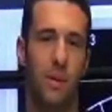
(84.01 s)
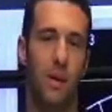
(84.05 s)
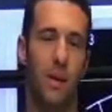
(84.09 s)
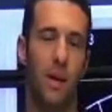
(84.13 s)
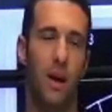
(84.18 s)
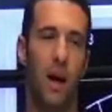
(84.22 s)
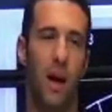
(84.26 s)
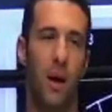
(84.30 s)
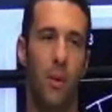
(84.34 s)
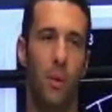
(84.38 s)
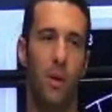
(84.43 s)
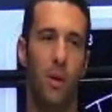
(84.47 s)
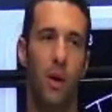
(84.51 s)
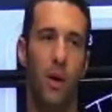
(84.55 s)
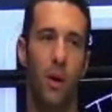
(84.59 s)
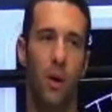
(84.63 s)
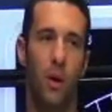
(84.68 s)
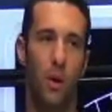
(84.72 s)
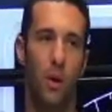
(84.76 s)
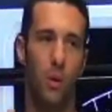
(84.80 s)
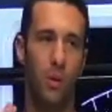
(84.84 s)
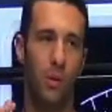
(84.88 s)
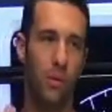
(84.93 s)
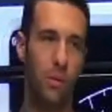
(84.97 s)
I would
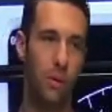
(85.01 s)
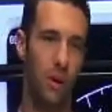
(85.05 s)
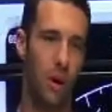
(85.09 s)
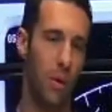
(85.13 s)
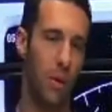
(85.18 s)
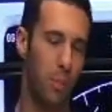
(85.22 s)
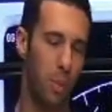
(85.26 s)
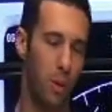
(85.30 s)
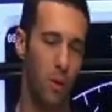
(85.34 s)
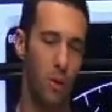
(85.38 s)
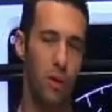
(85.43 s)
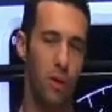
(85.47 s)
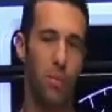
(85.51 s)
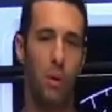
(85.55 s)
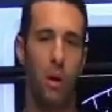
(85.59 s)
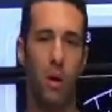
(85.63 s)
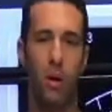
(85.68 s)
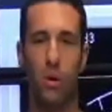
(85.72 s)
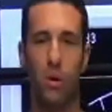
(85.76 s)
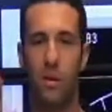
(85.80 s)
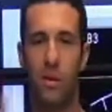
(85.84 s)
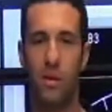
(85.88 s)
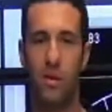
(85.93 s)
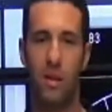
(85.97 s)
go approach
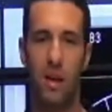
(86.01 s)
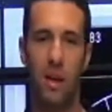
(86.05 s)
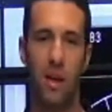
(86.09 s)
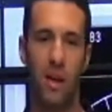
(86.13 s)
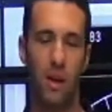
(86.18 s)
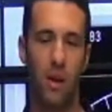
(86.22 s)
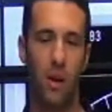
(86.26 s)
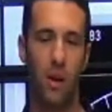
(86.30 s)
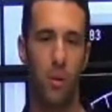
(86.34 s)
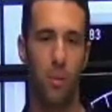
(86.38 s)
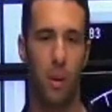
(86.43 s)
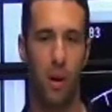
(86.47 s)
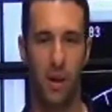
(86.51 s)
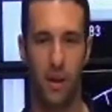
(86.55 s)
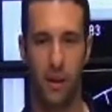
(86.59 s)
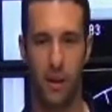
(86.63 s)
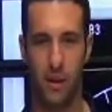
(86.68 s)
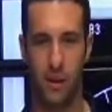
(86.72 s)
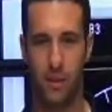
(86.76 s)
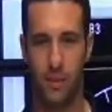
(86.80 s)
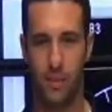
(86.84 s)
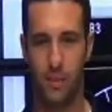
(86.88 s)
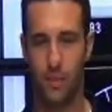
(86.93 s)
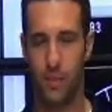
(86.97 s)
mode, second autopilot
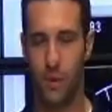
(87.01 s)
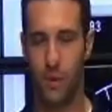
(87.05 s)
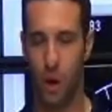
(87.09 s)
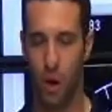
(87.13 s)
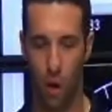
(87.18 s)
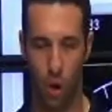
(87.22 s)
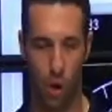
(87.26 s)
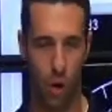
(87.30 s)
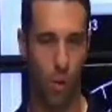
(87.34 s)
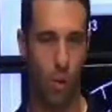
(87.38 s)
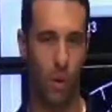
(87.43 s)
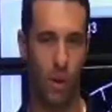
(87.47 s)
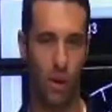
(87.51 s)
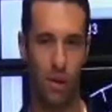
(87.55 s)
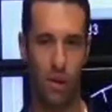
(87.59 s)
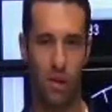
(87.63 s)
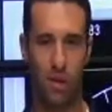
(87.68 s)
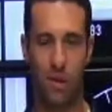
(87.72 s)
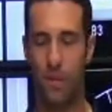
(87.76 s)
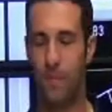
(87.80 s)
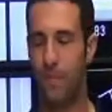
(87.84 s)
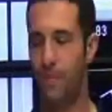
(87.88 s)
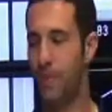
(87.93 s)
always.